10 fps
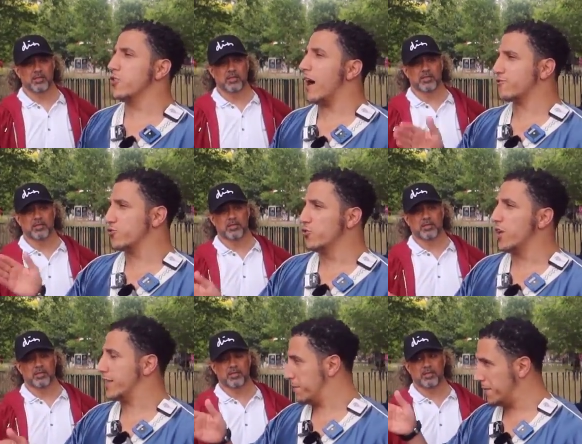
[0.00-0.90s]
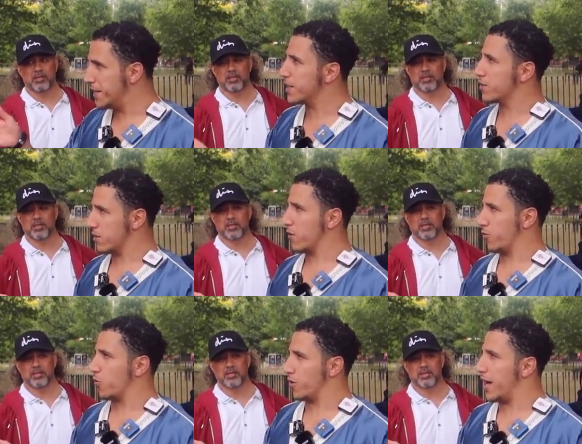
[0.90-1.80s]
Speaker 1: you have to learn the meaning
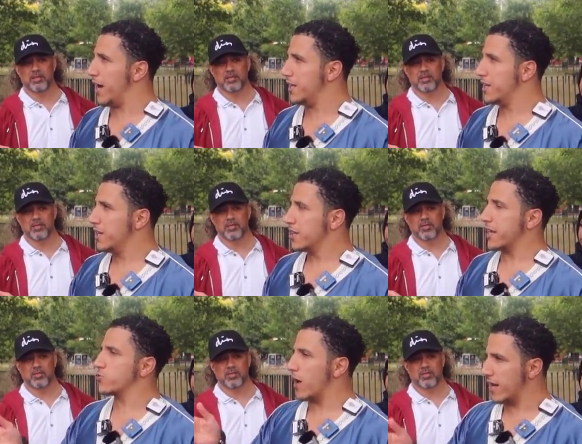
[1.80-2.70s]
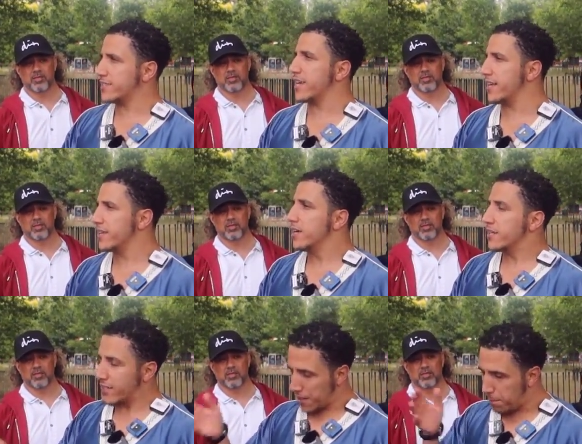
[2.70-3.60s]
of the Quran. That's what Allah said.
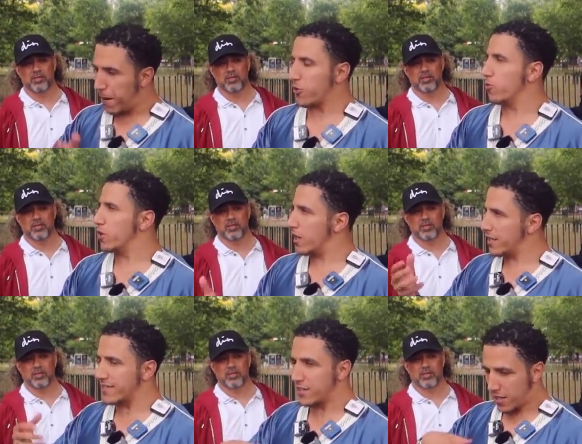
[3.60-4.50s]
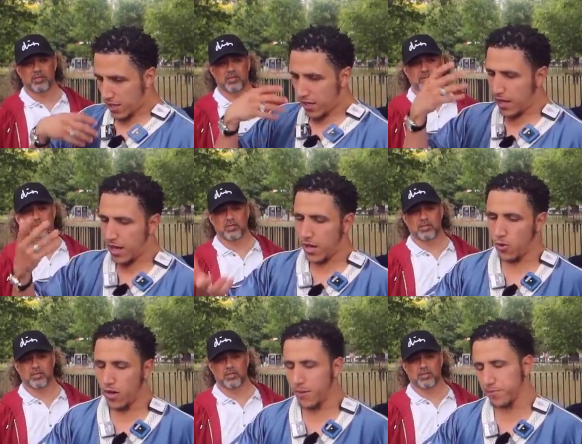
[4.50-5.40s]
Tadabbaru. Allah said,
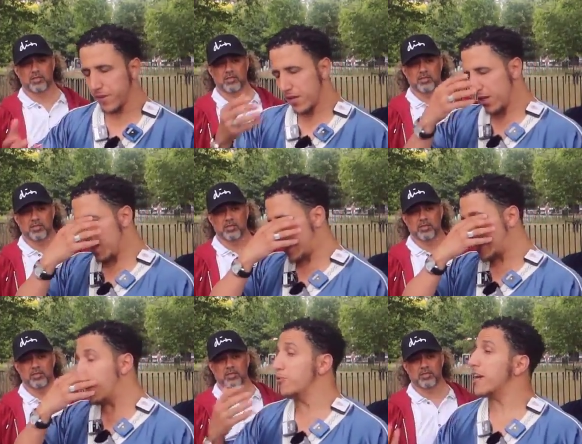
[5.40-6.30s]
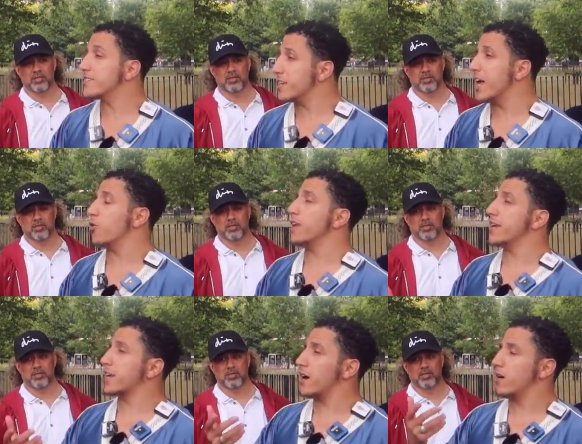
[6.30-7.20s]
"Kitabun anzalnahu
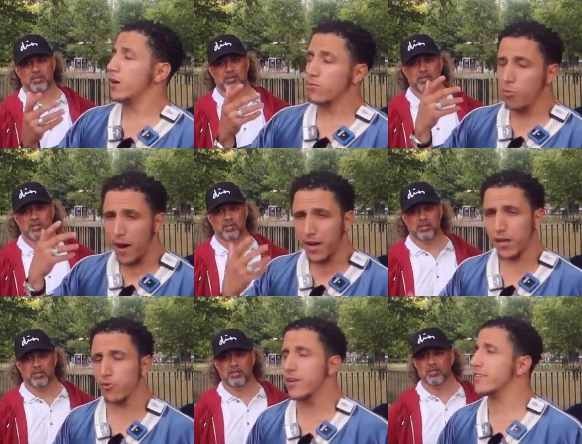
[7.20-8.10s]
ilayka mubarakun